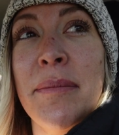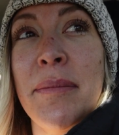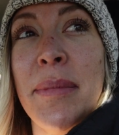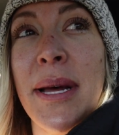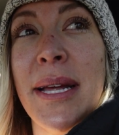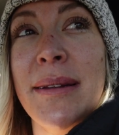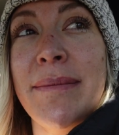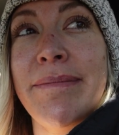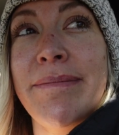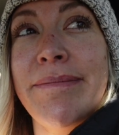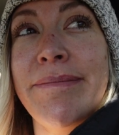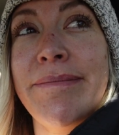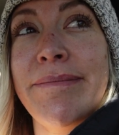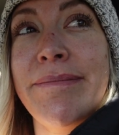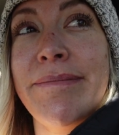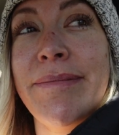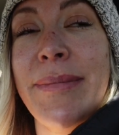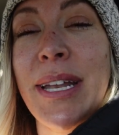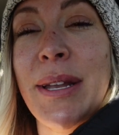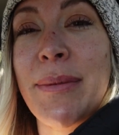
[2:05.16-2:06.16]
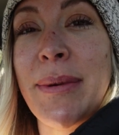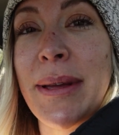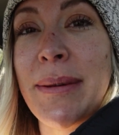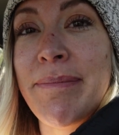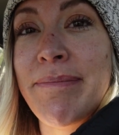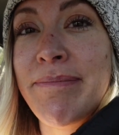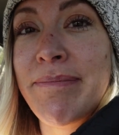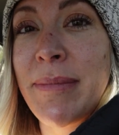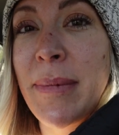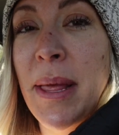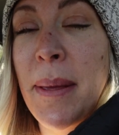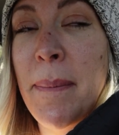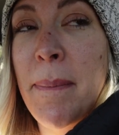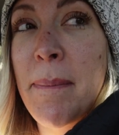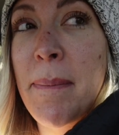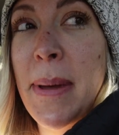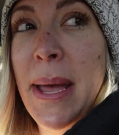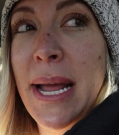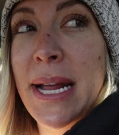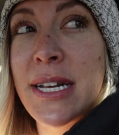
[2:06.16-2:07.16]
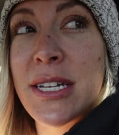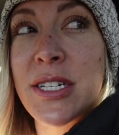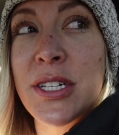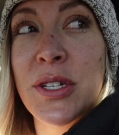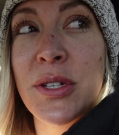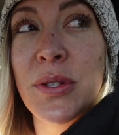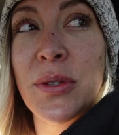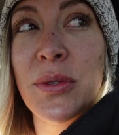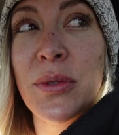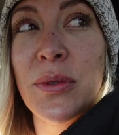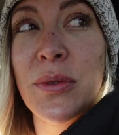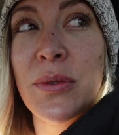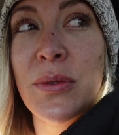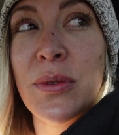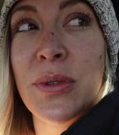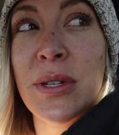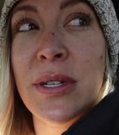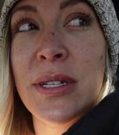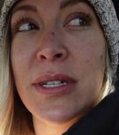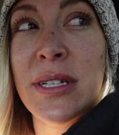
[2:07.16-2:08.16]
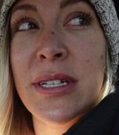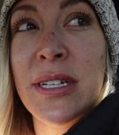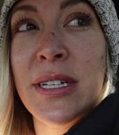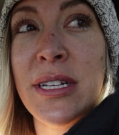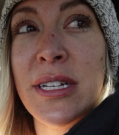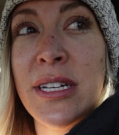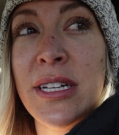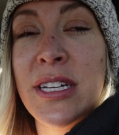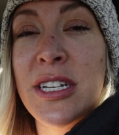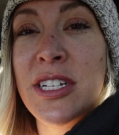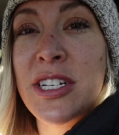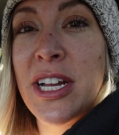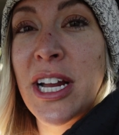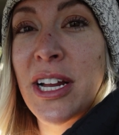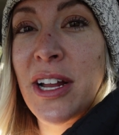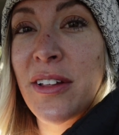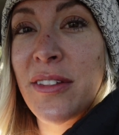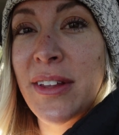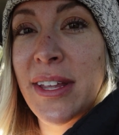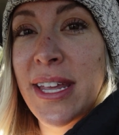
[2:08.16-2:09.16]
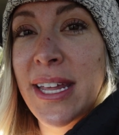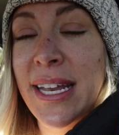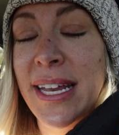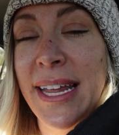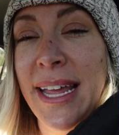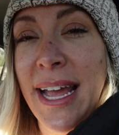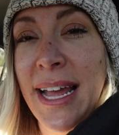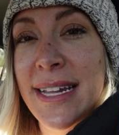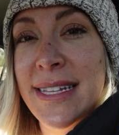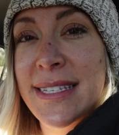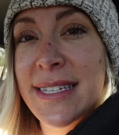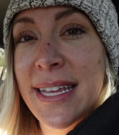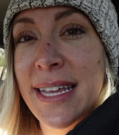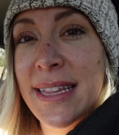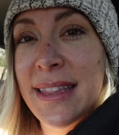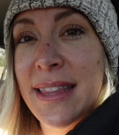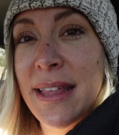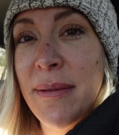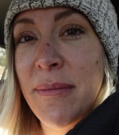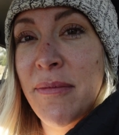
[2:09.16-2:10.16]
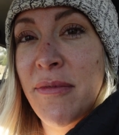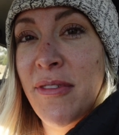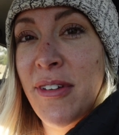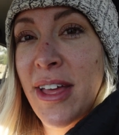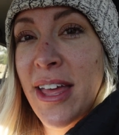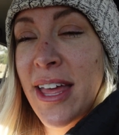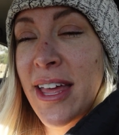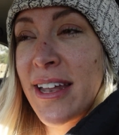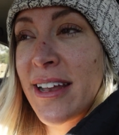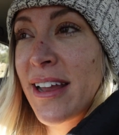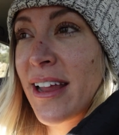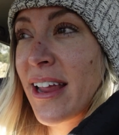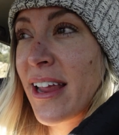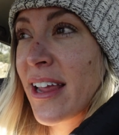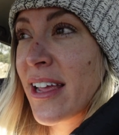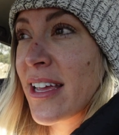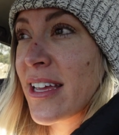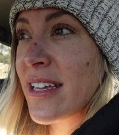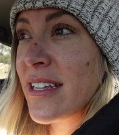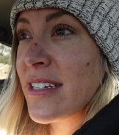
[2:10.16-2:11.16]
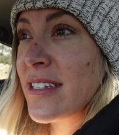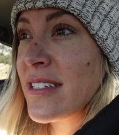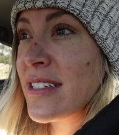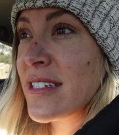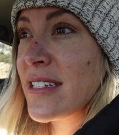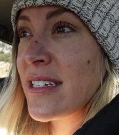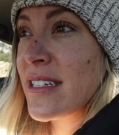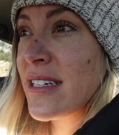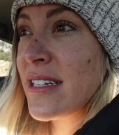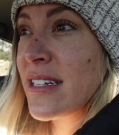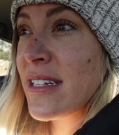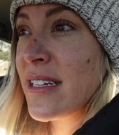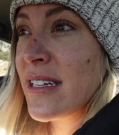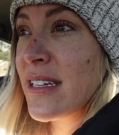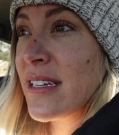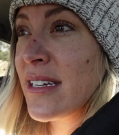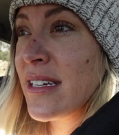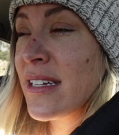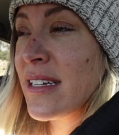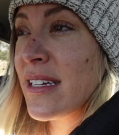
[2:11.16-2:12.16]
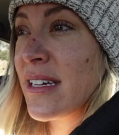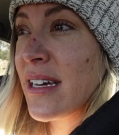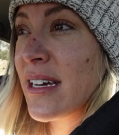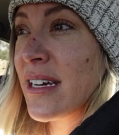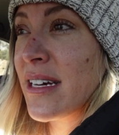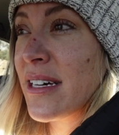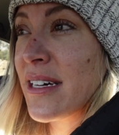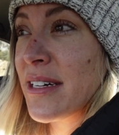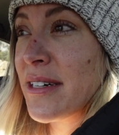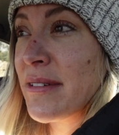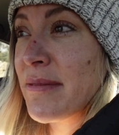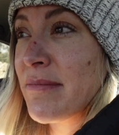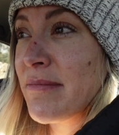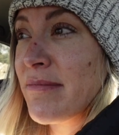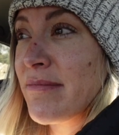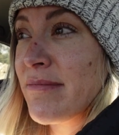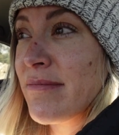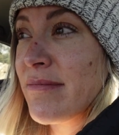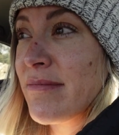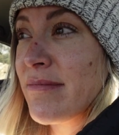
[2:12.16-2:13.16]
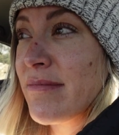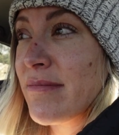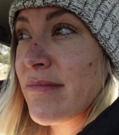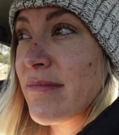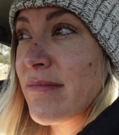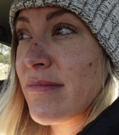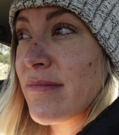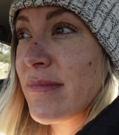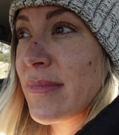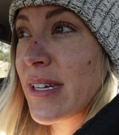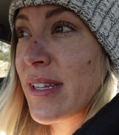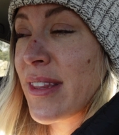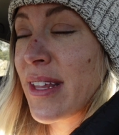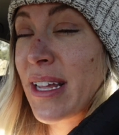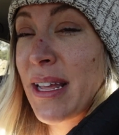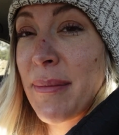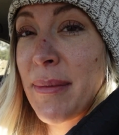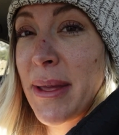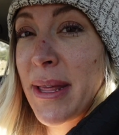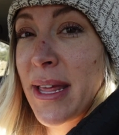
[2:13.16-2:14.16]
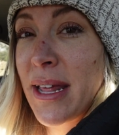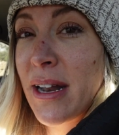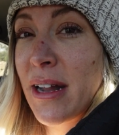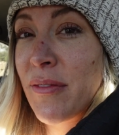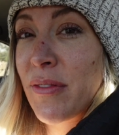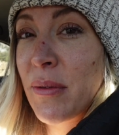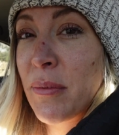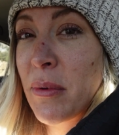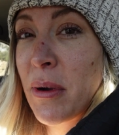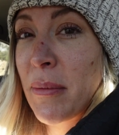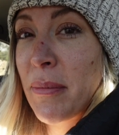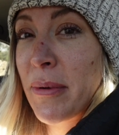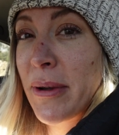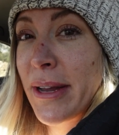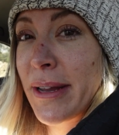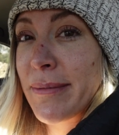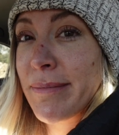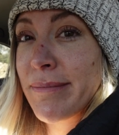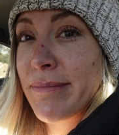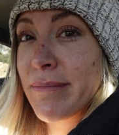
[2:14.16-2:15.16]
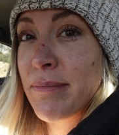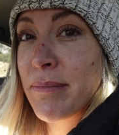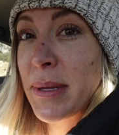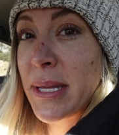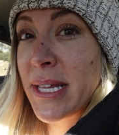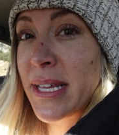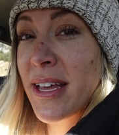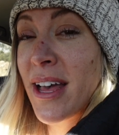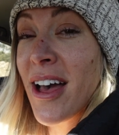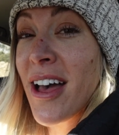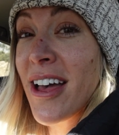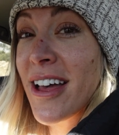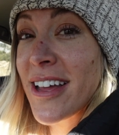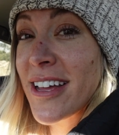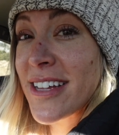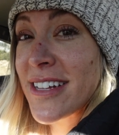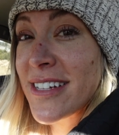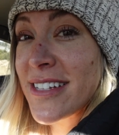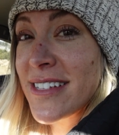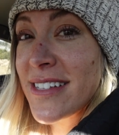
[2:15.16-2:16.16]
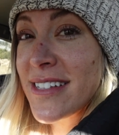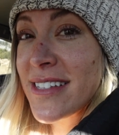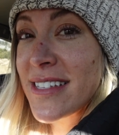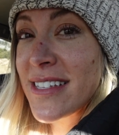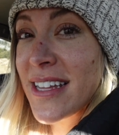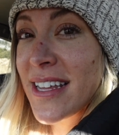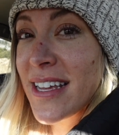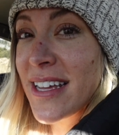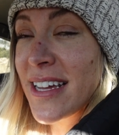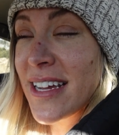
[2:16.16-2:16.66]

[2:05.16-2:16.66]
But anyway, back to check on the kitty cats, get them fed, and um, I think I might head off the property because